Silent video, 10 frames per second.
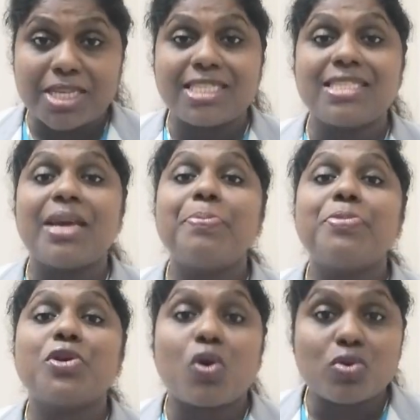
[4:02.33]
It's a
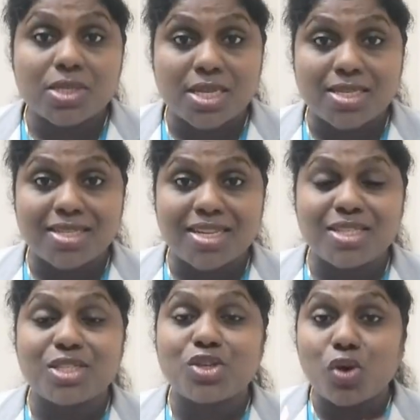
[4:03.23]
process.
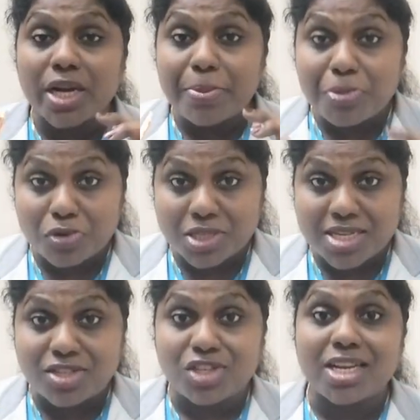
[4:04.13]
It's not a
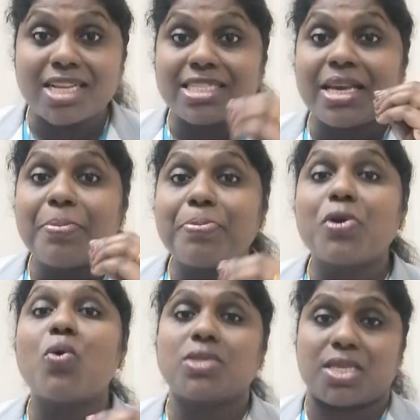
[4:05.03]
procedure. It's a
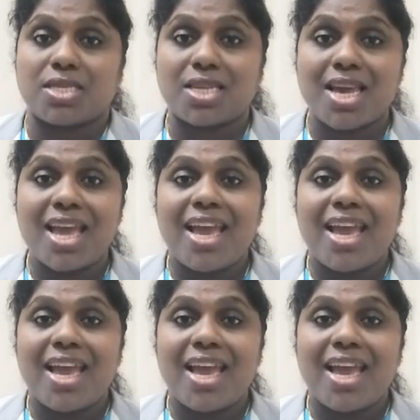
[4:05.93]
process.